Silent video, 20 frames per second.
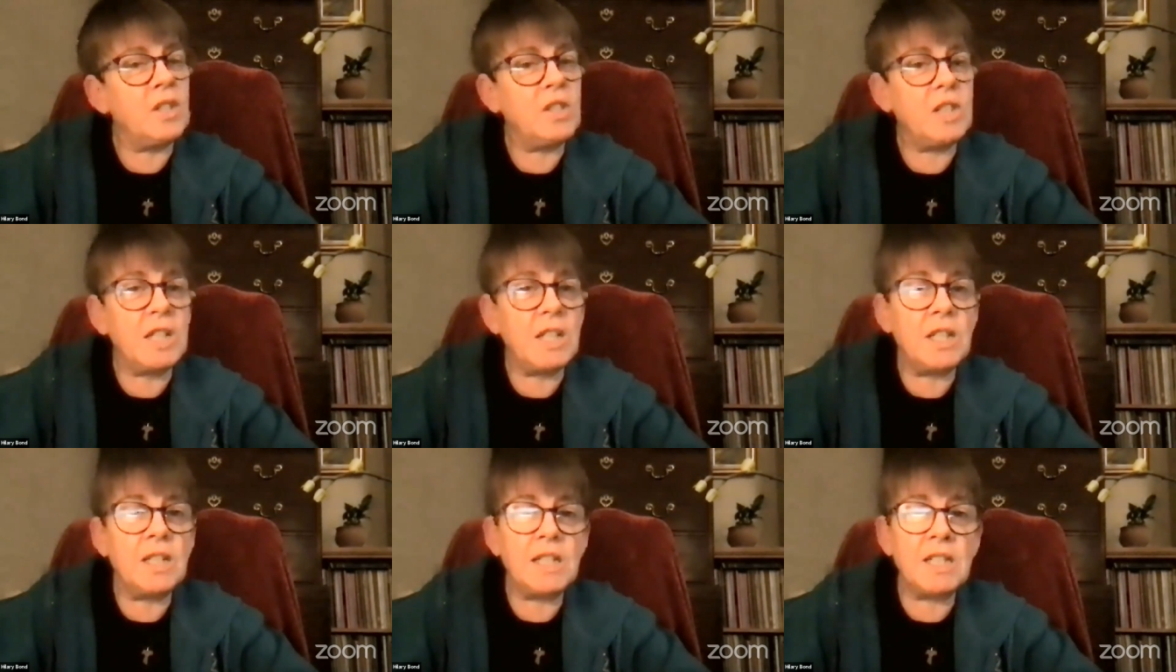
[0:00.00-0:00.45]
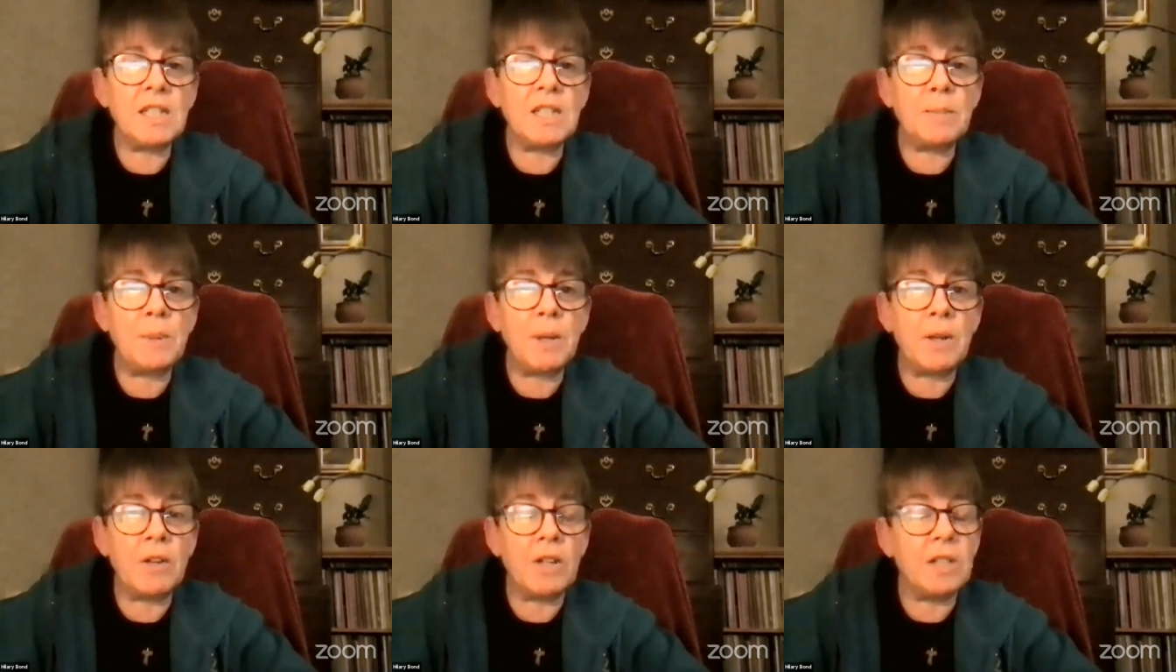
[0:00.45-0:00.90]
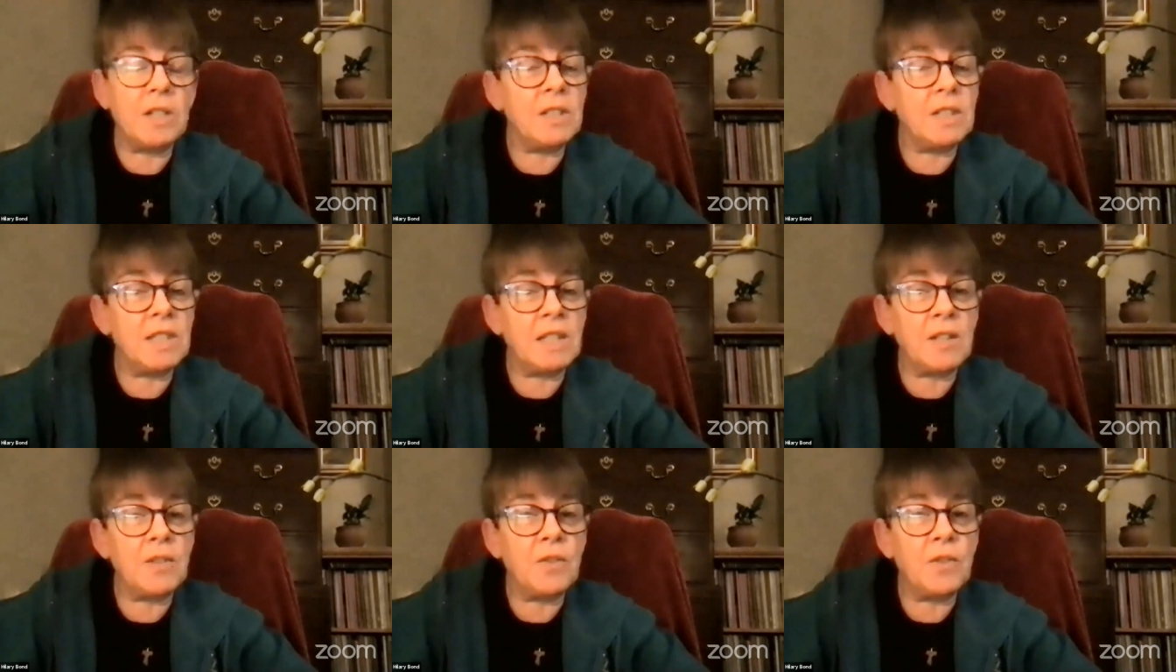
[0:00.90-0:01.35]
she is
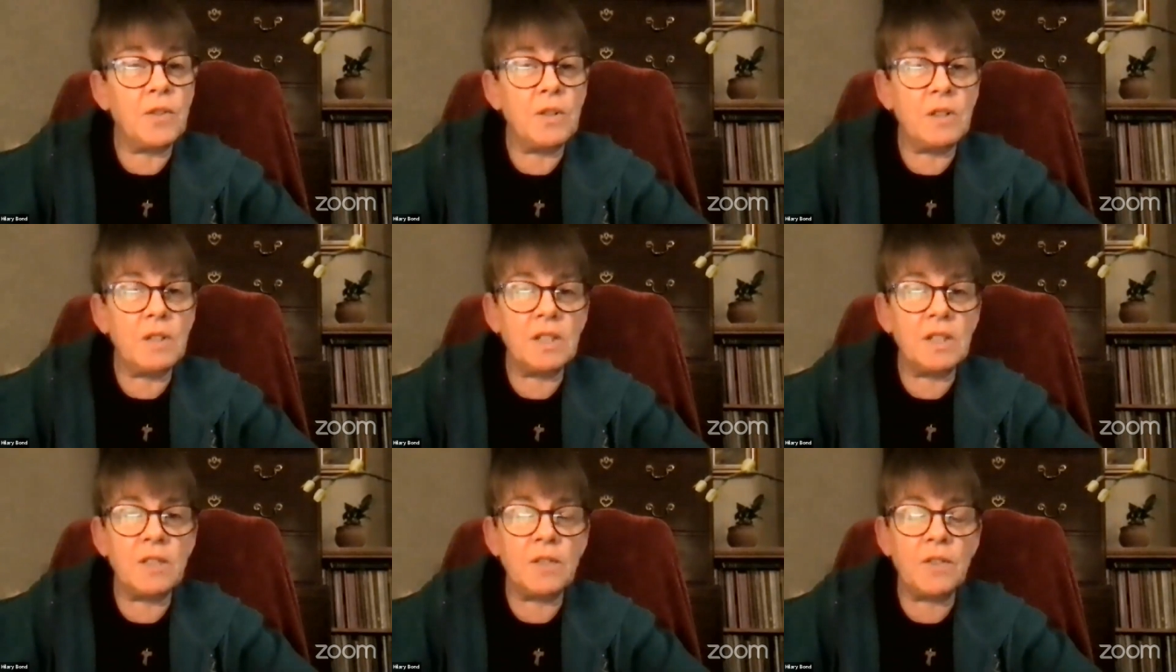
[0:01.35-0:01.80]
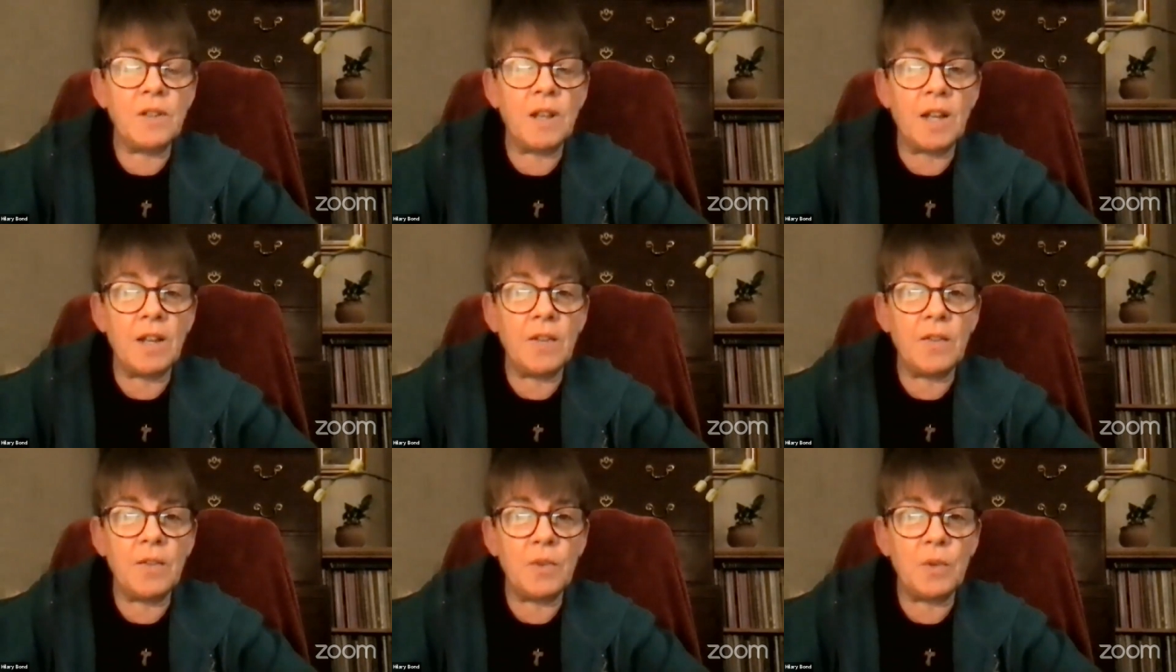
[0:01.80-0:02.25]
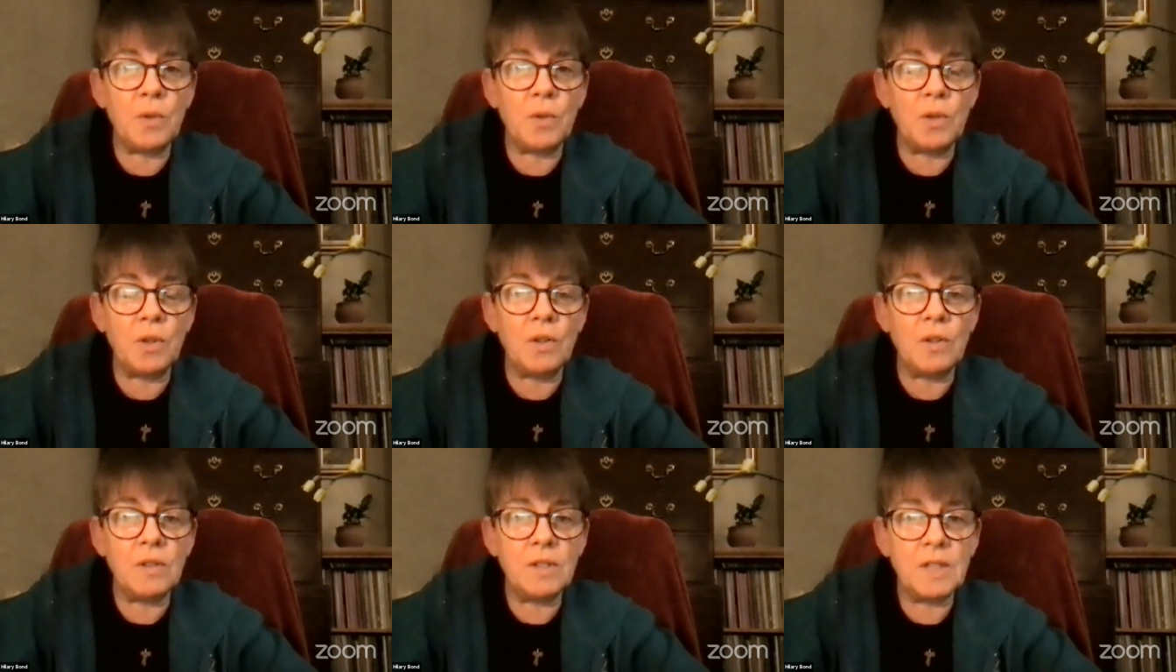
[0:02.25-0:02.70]
experiencing fullness of life or
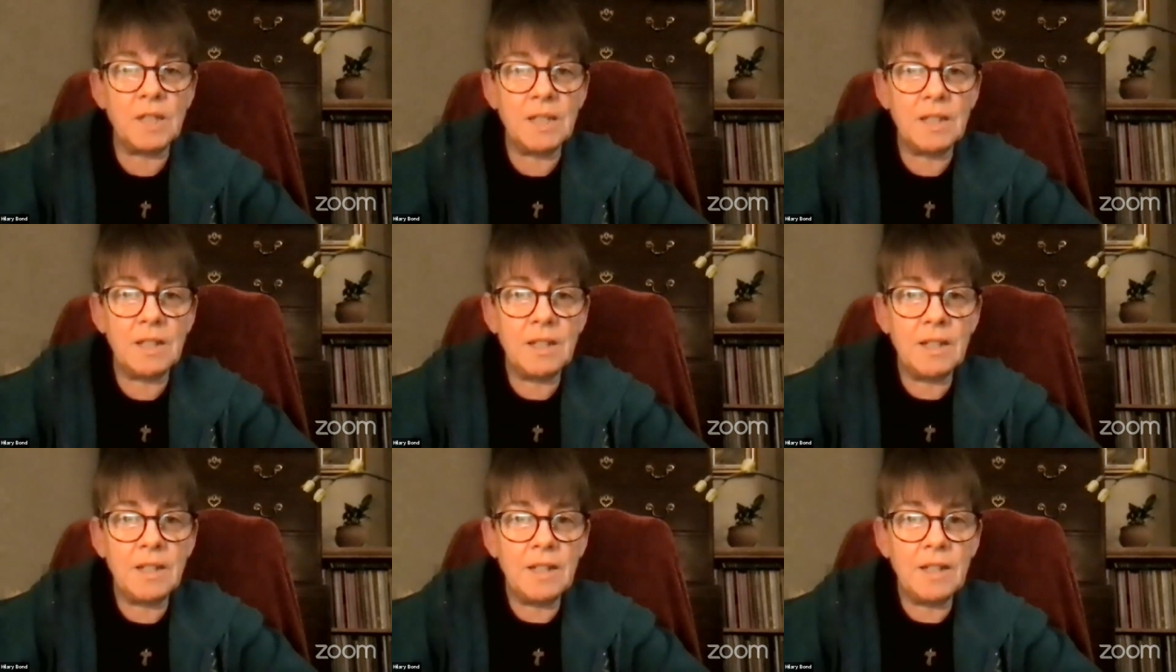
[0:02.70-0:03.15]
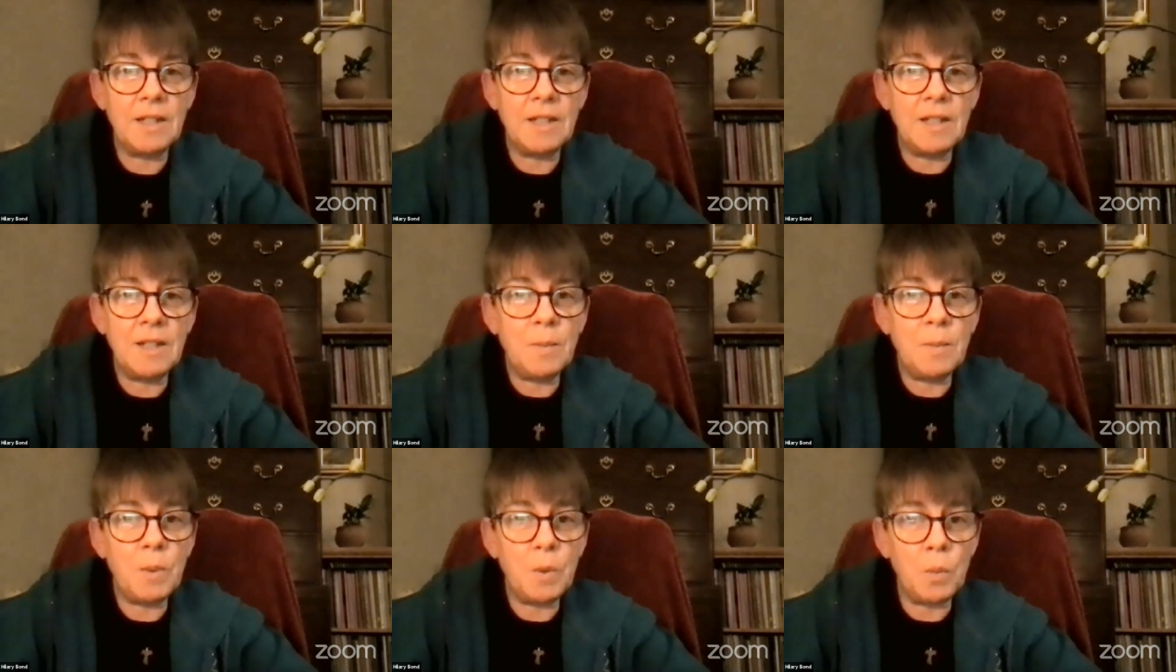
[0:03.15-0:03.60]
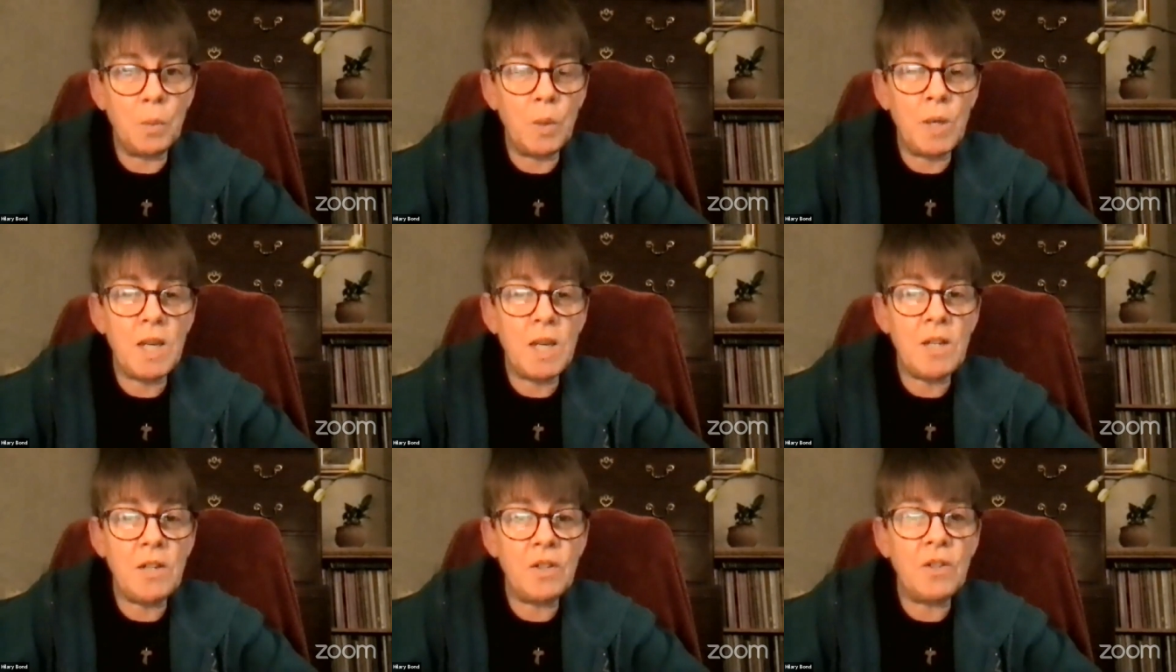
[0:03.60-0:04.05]
not, but
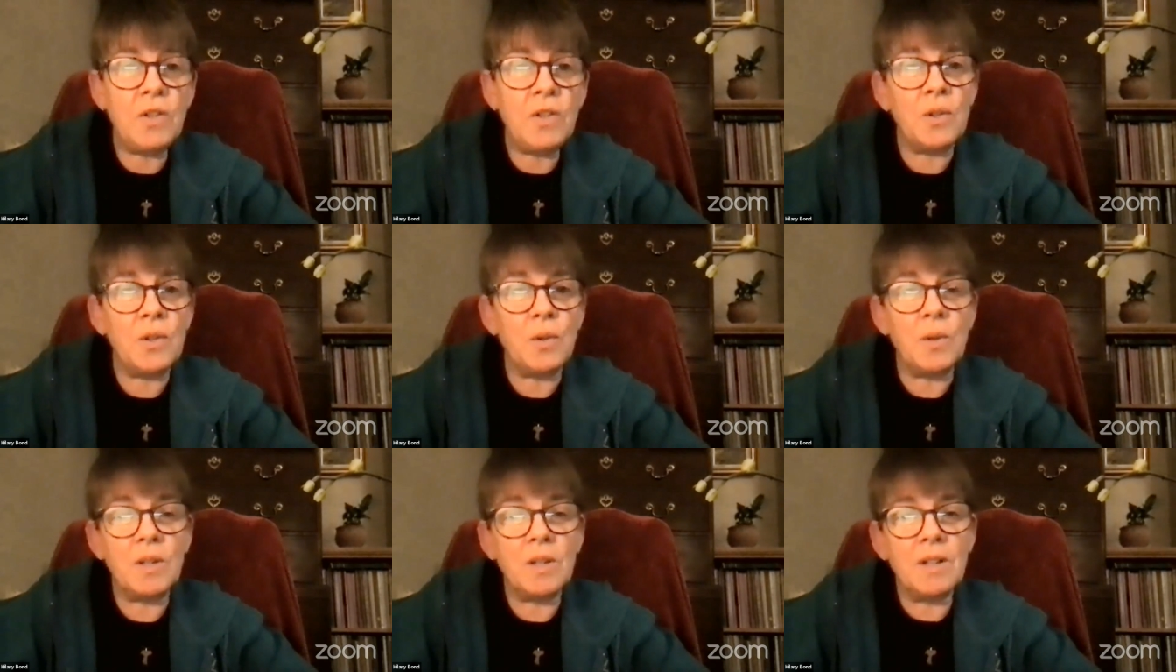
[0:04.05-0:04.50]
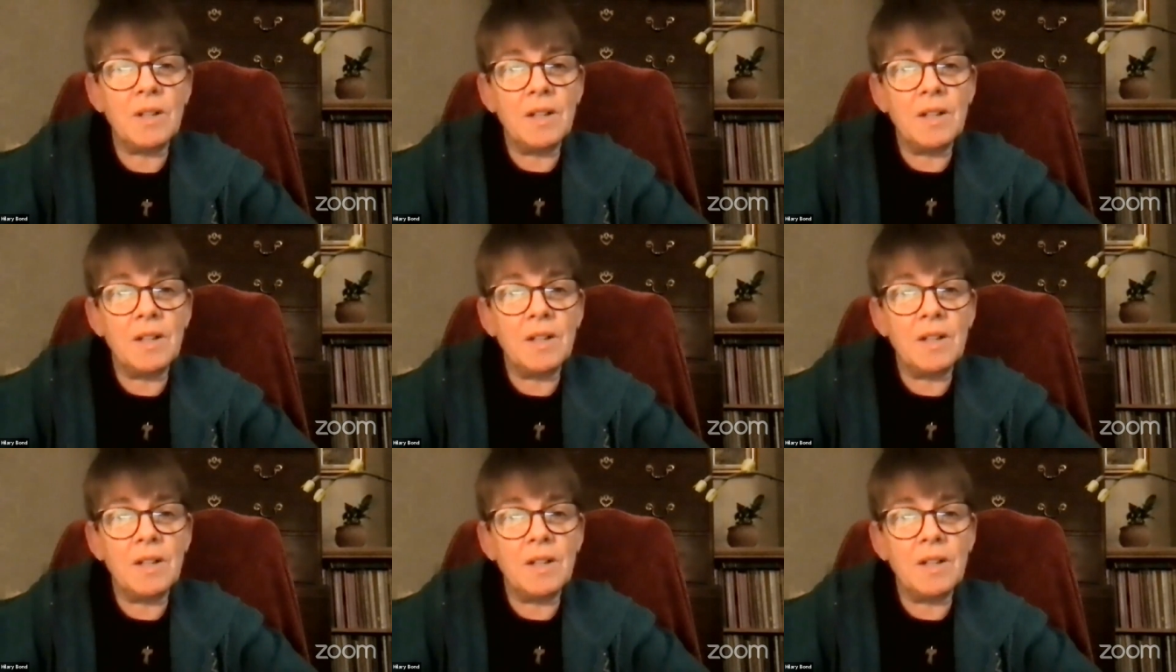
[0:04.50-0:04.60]
we do.